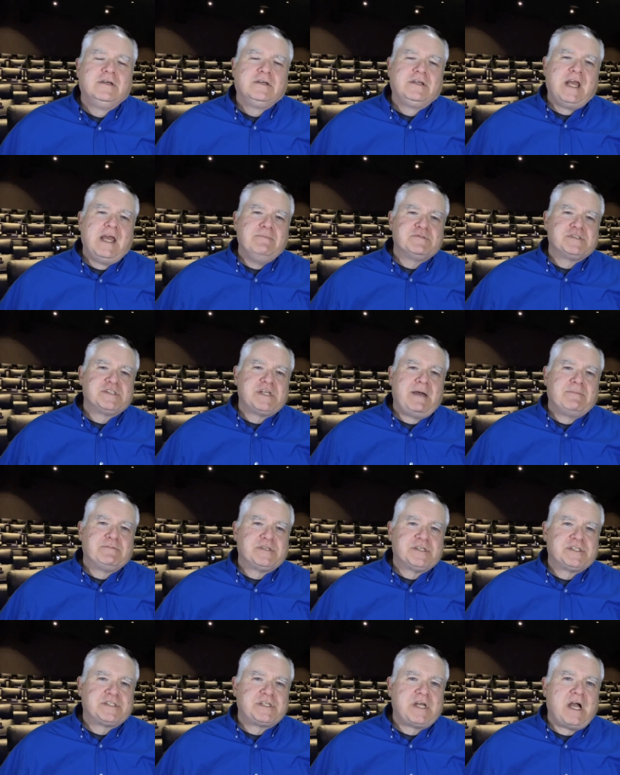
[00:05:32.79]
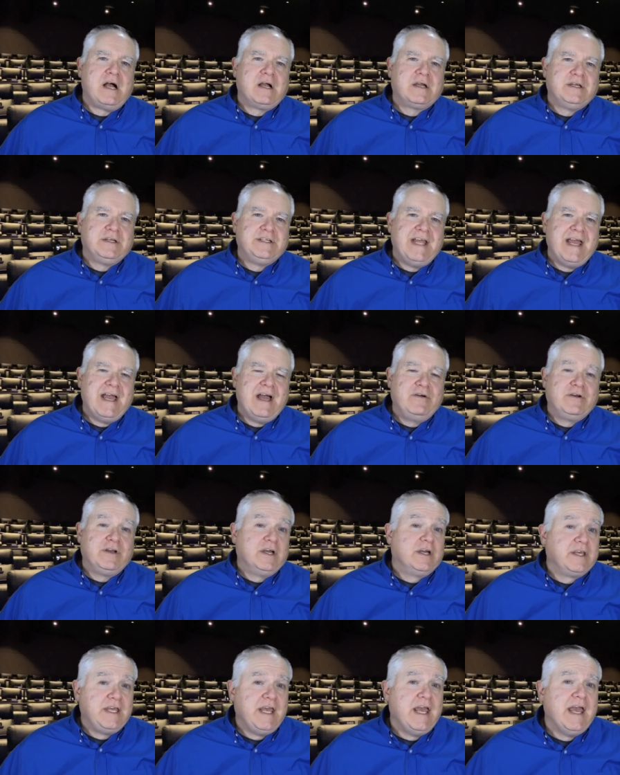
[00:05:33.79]
GameStop's stock down
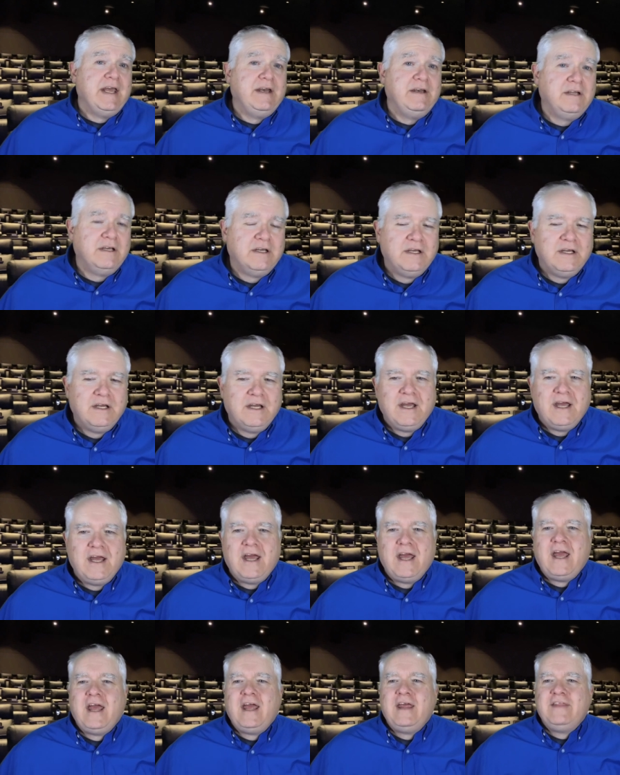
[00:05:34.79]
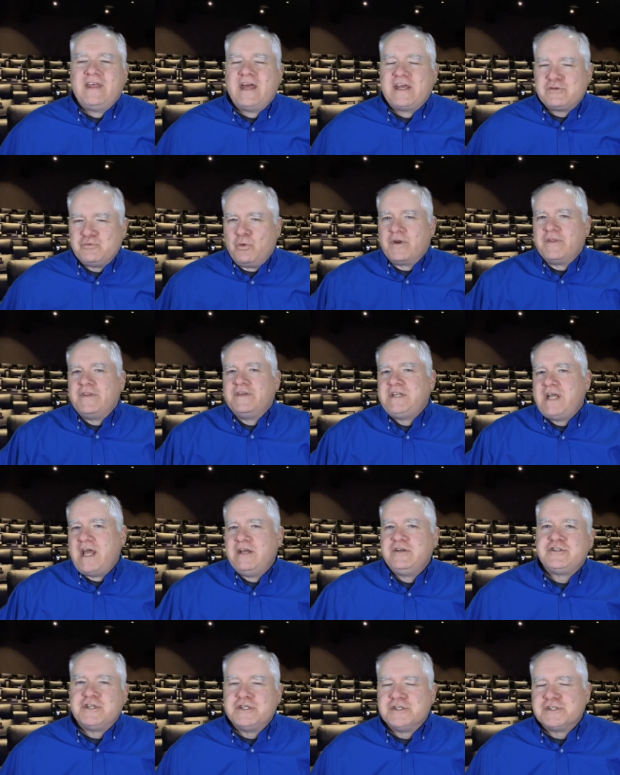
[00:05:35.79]
again. And that's one of the
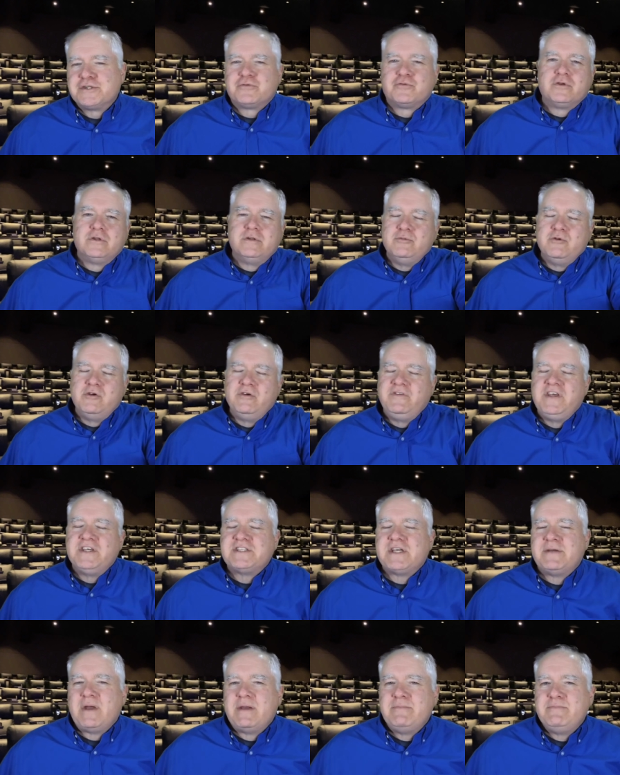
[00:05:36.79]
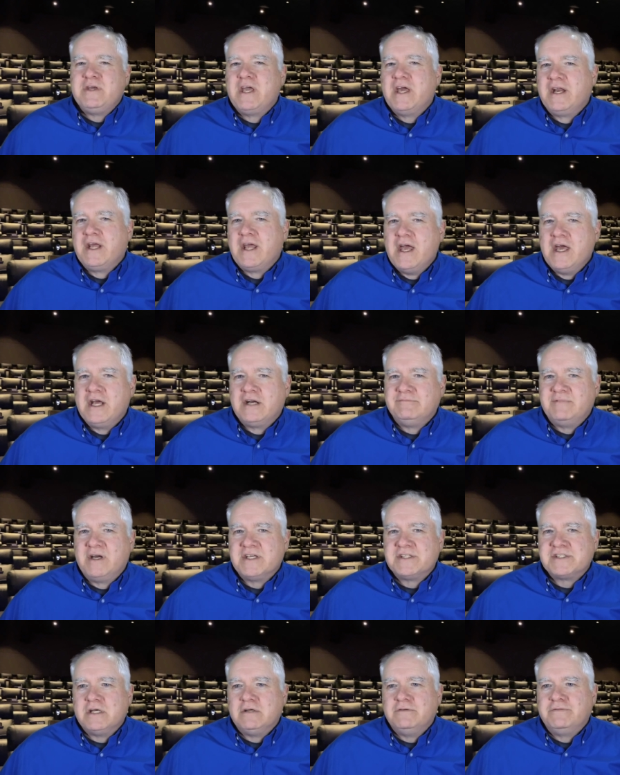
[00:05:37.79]
tensions through the movies. I might be getting ahead of
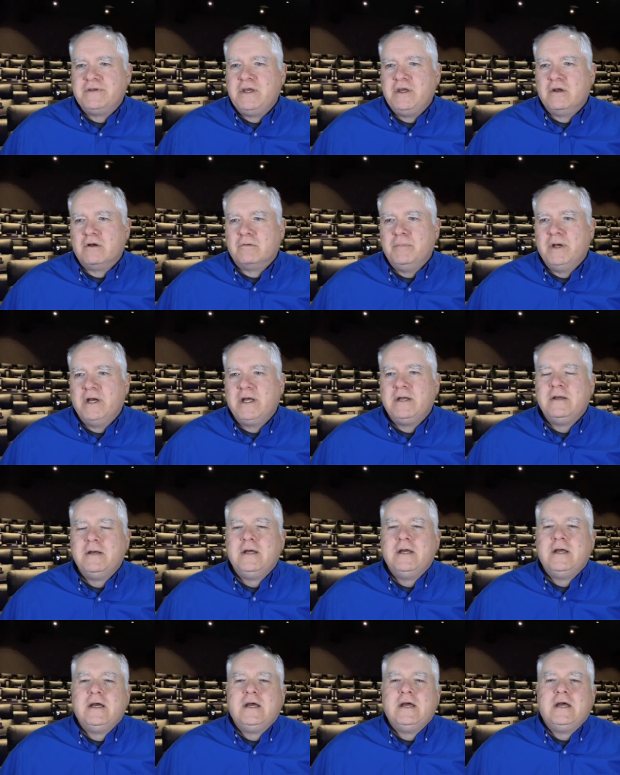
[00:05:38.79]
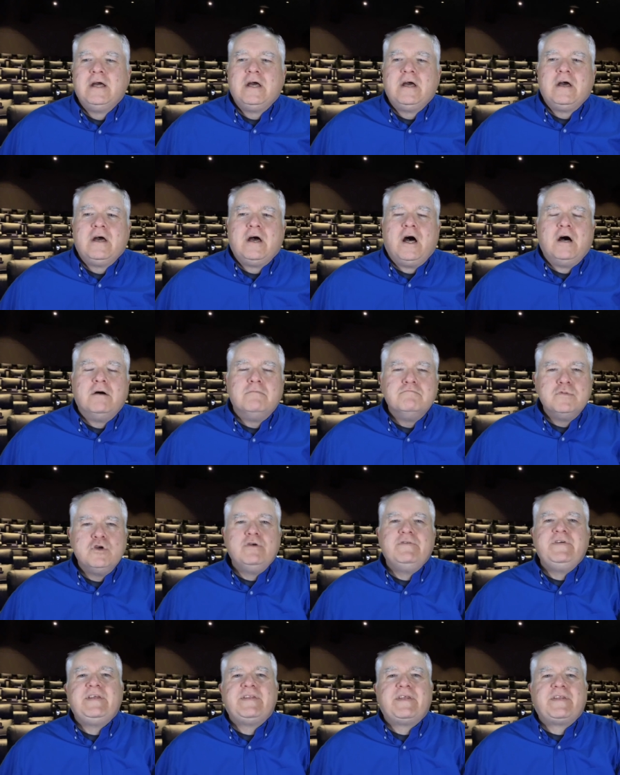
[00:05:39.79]
myself here, but a
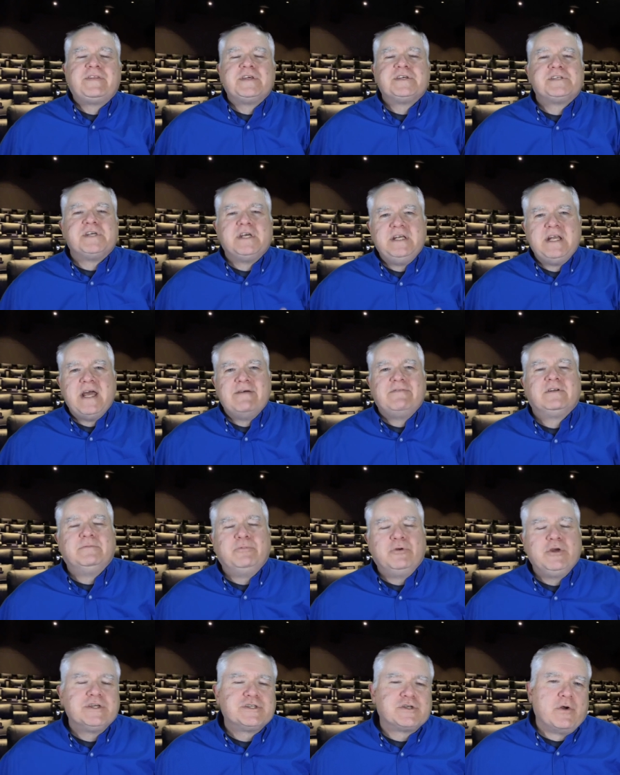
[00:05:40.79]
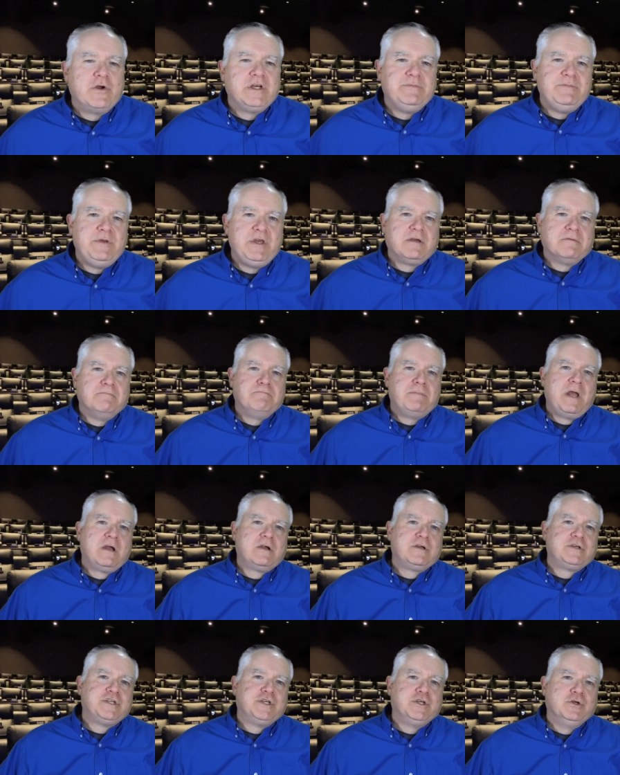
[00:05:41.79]
movie that this inevitably is going to be
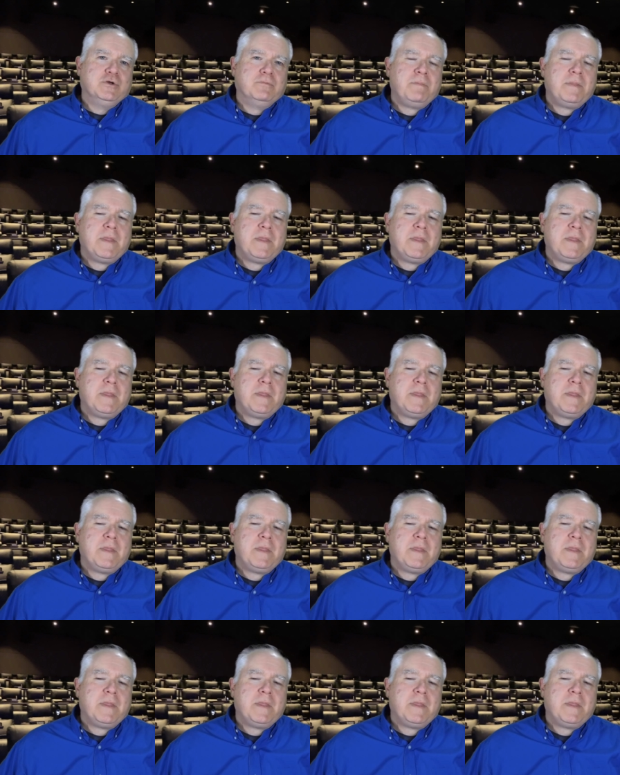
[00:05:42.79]
compared to